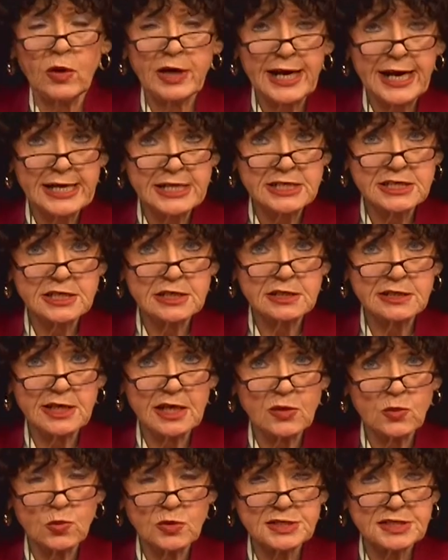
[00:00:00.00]
I did
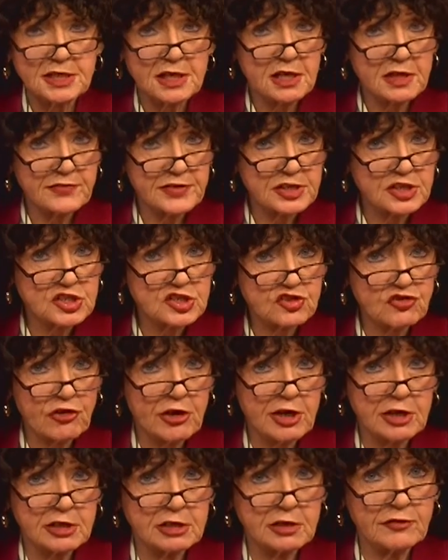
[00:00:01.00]
then was kind of
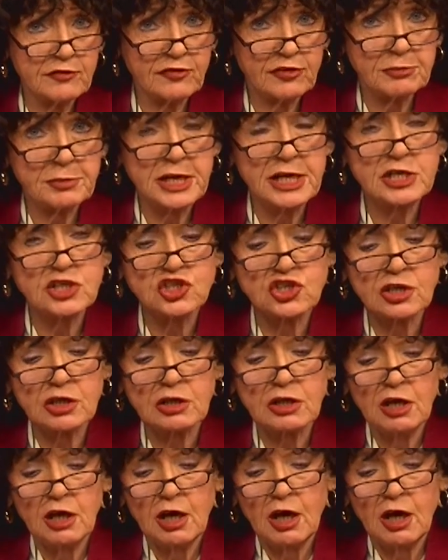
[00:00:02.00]
extract information